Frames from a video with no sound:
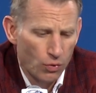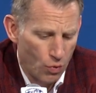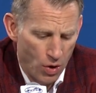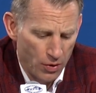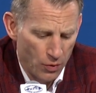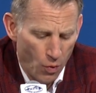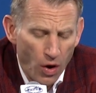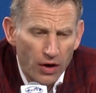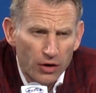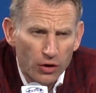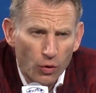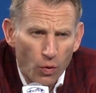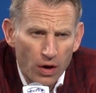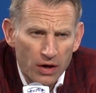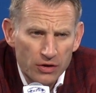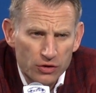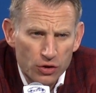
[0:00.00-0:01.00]
1-1 or
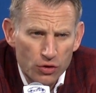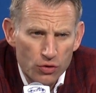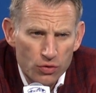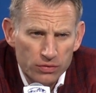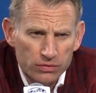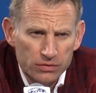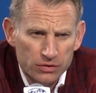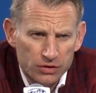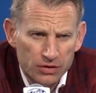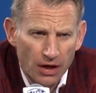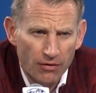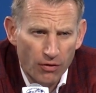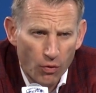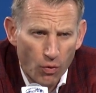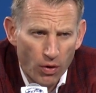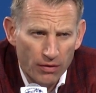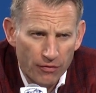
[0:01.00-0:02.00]
1-2 instead of
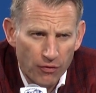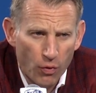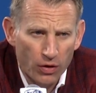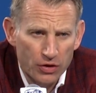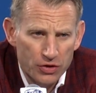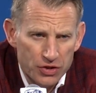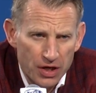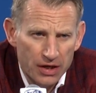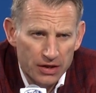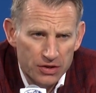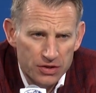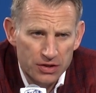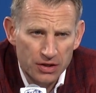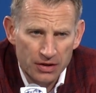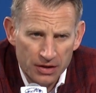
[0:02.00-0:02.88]
a 1-4-6,